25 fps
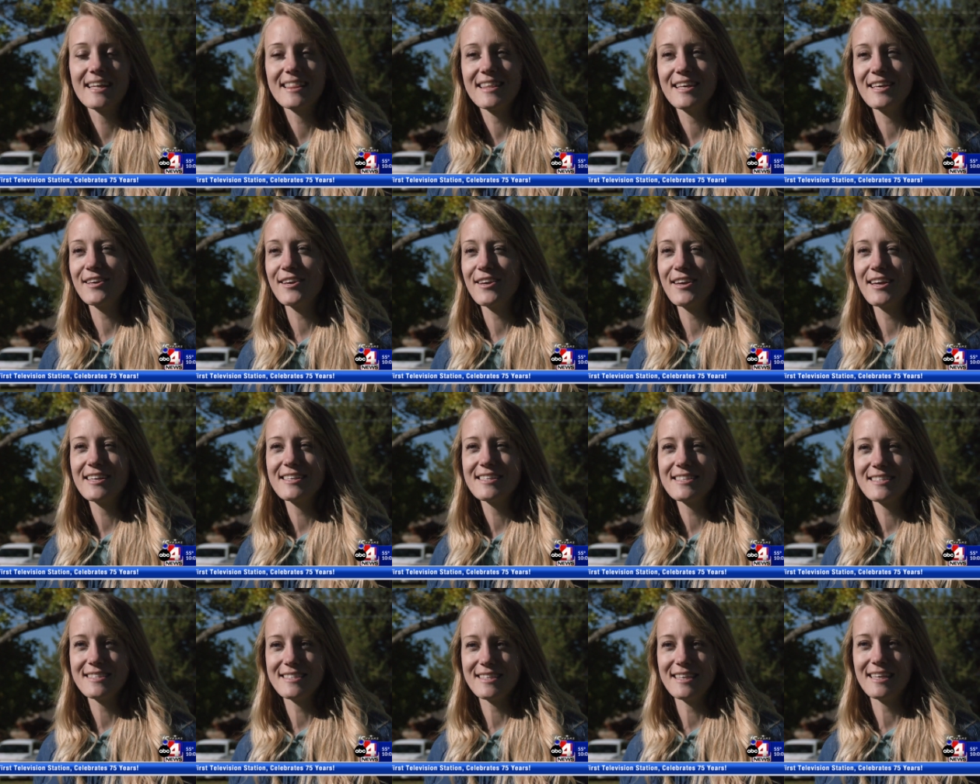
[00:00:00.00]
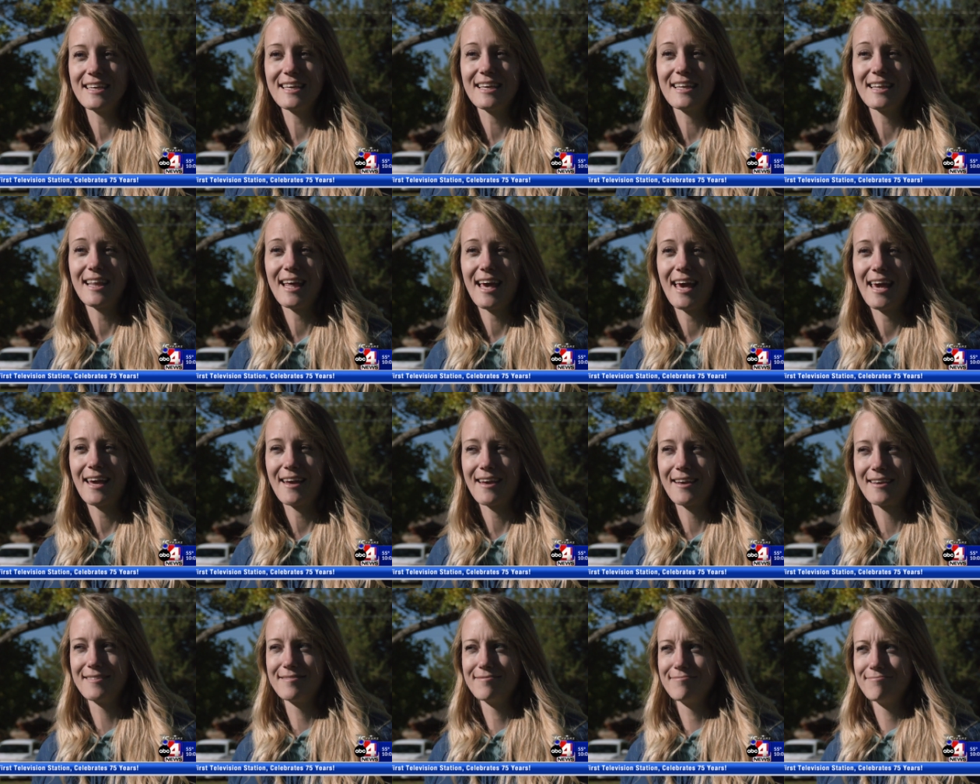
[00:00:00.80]
think you get to see it like,
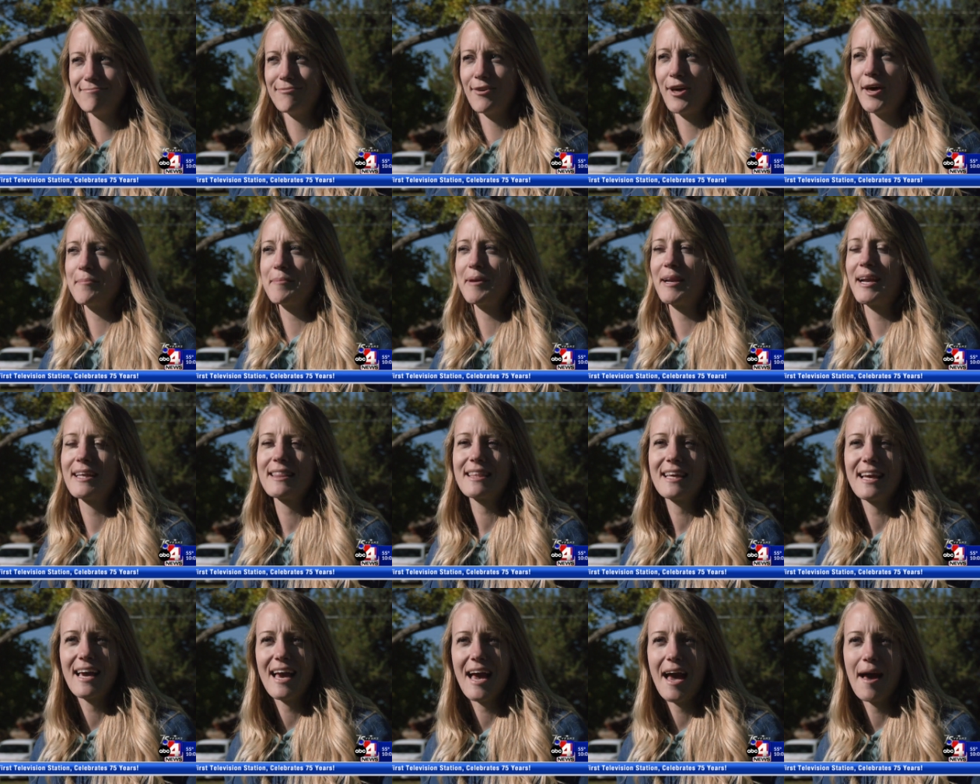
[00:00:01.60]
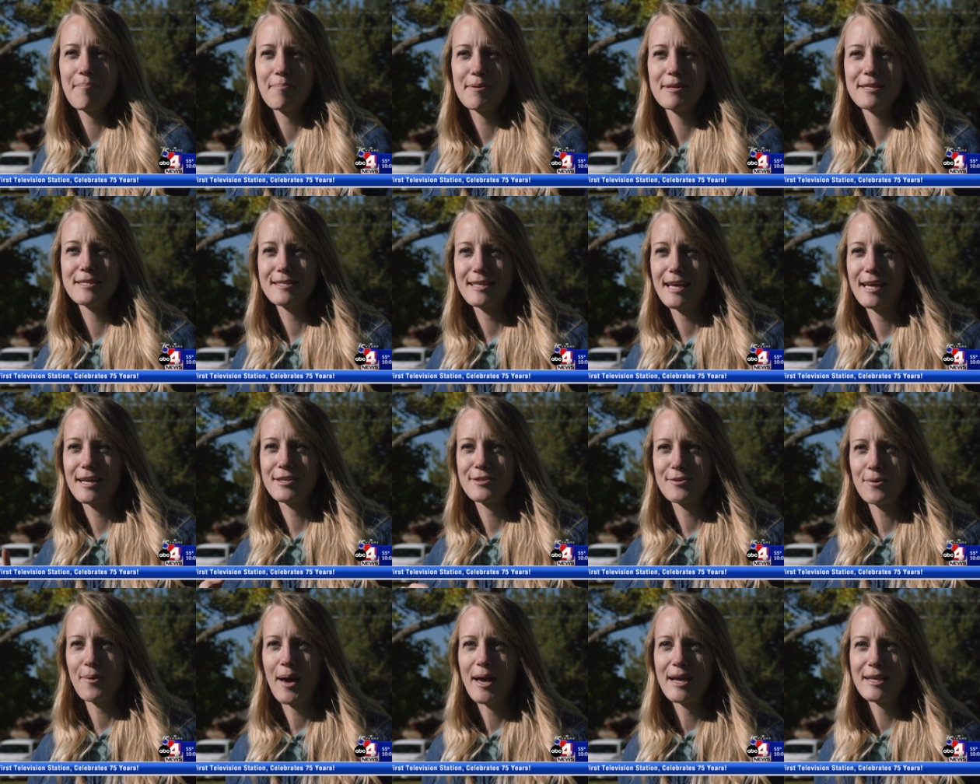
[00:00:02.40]
well, I mean, I think it happens
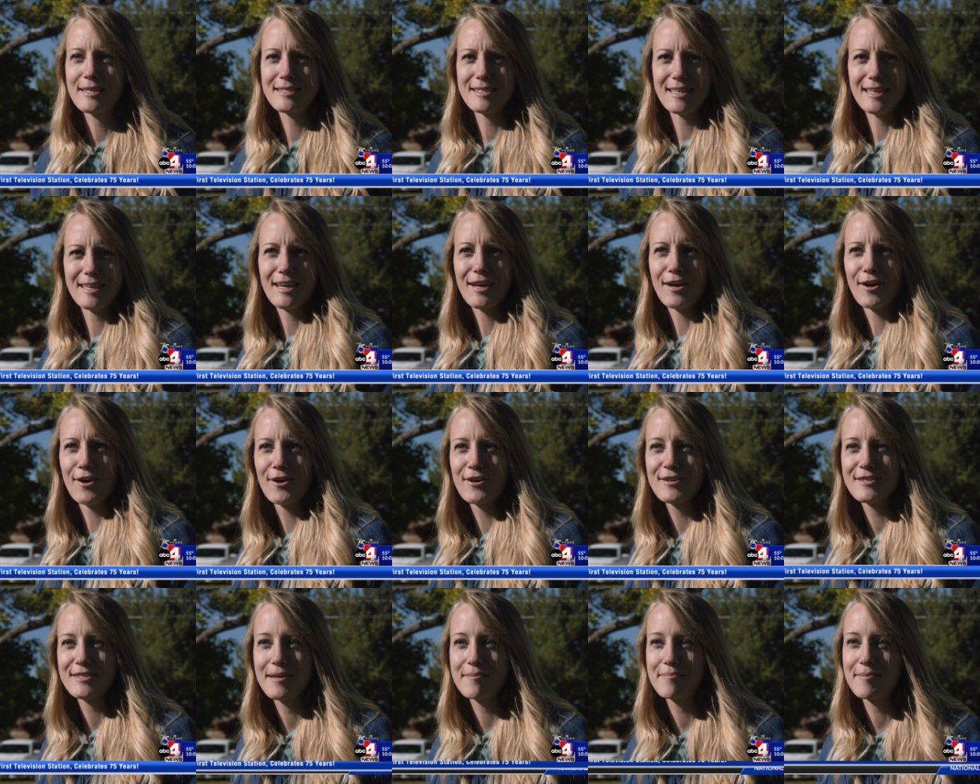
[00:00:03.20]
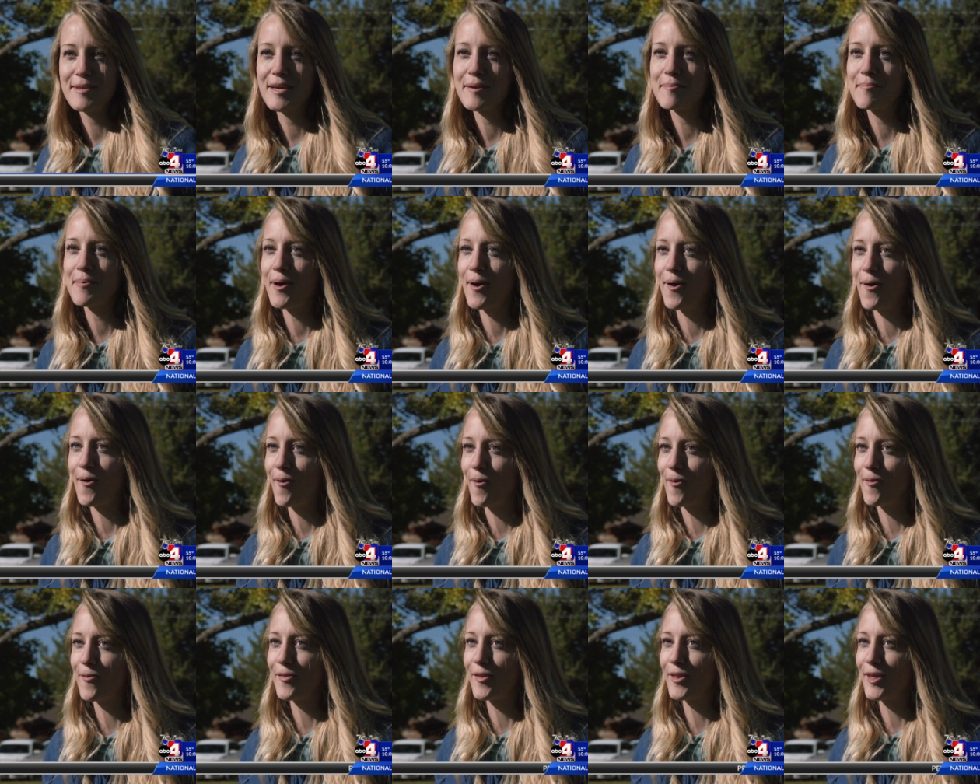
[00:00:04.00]
like twice a year or something, but
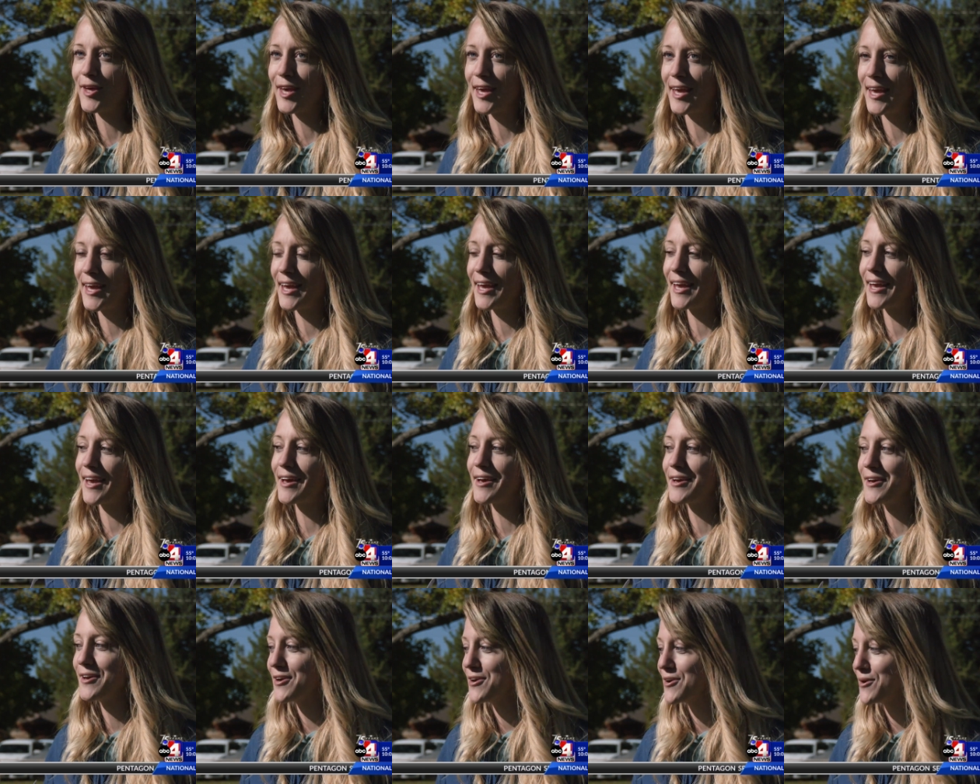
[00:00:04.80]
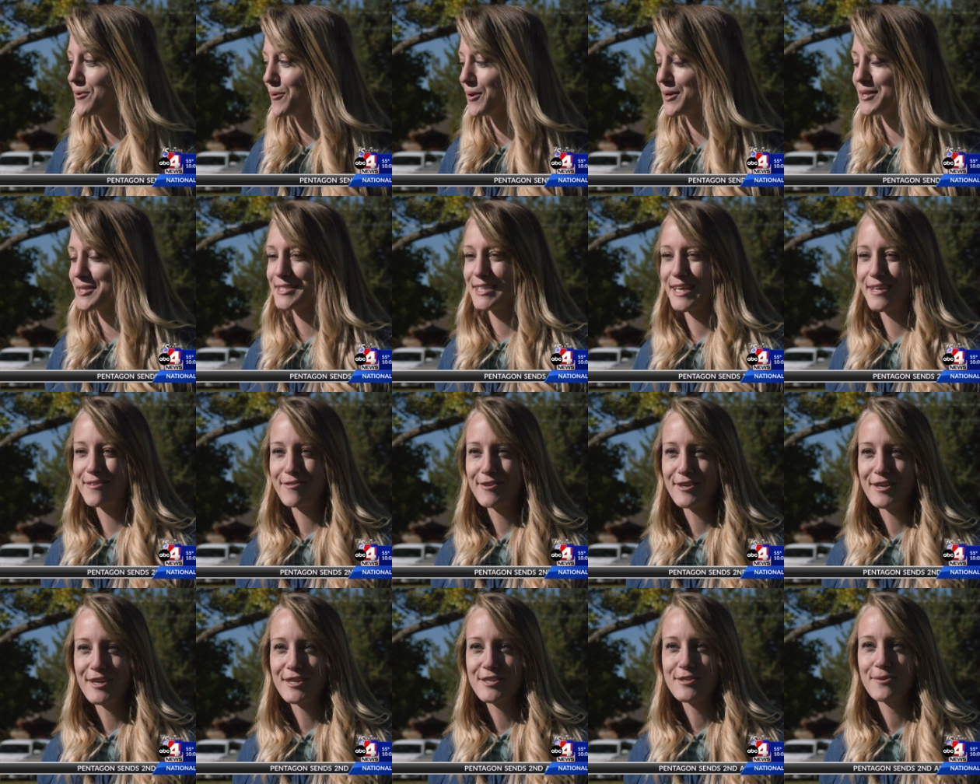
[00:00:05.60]
only once
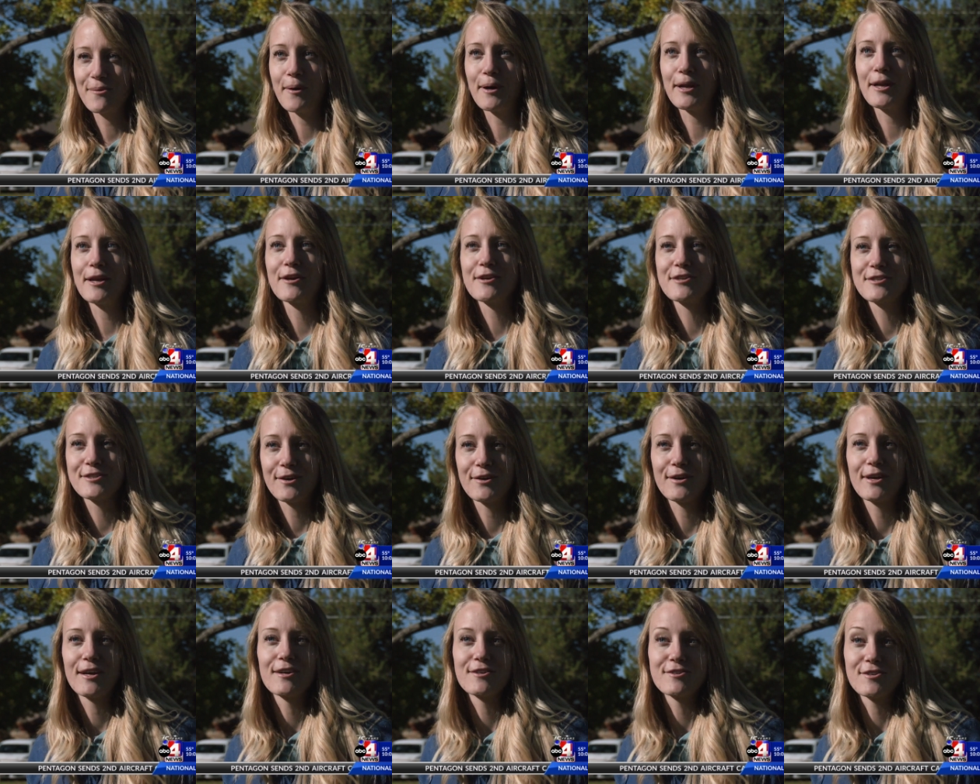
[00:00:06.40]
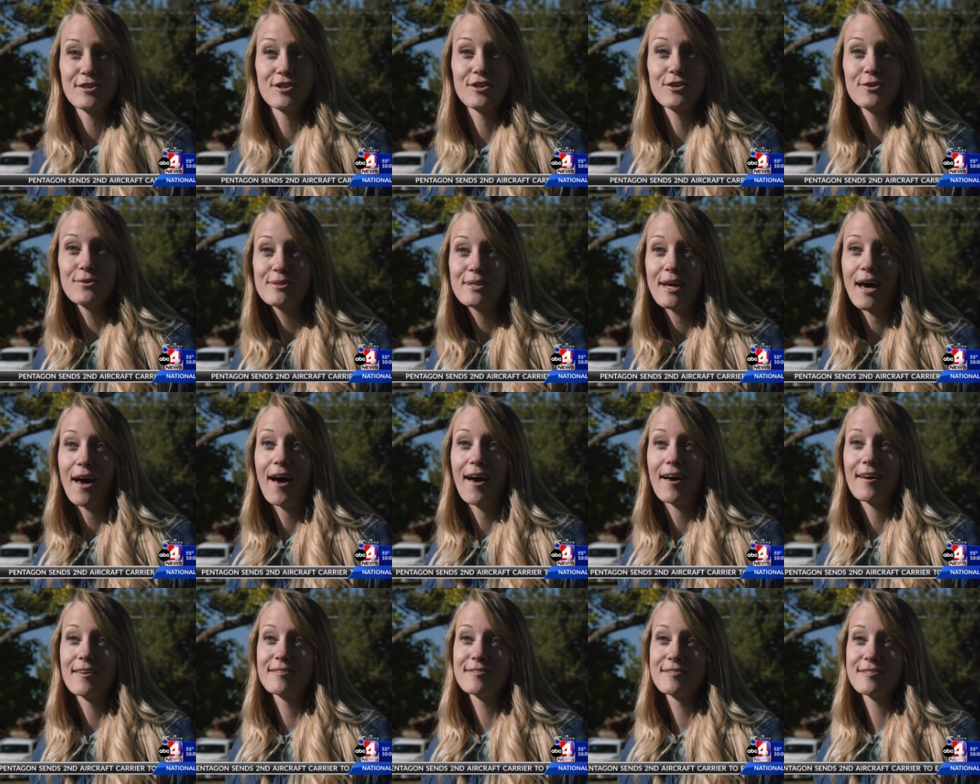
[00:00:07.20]
every 20 or so years in
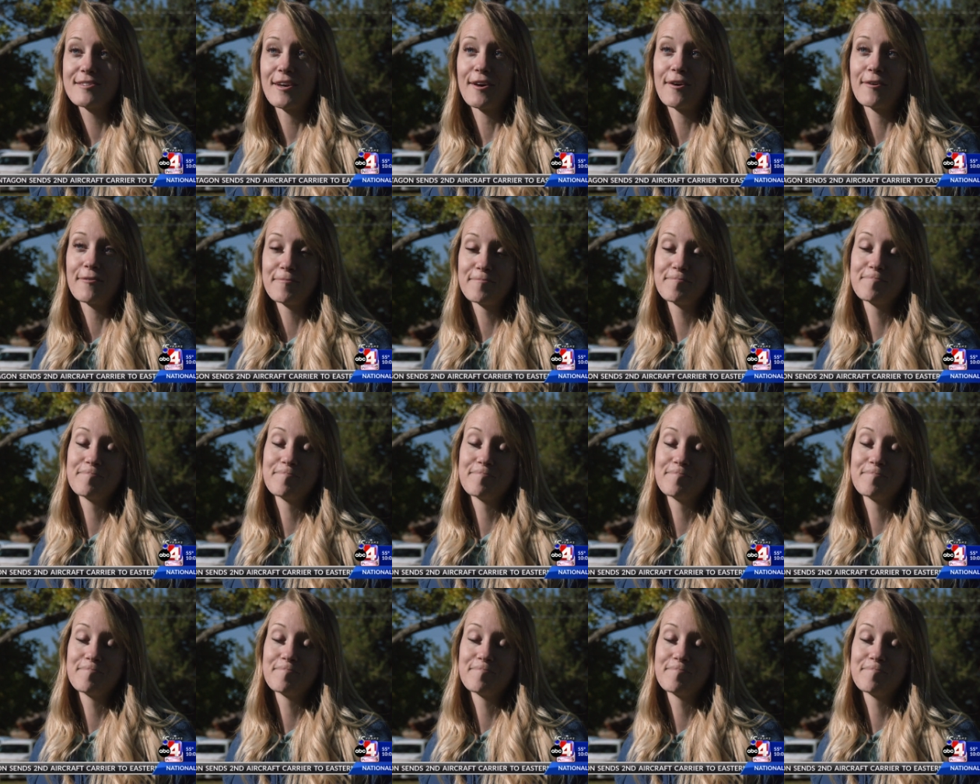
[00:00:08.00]
Utah. So,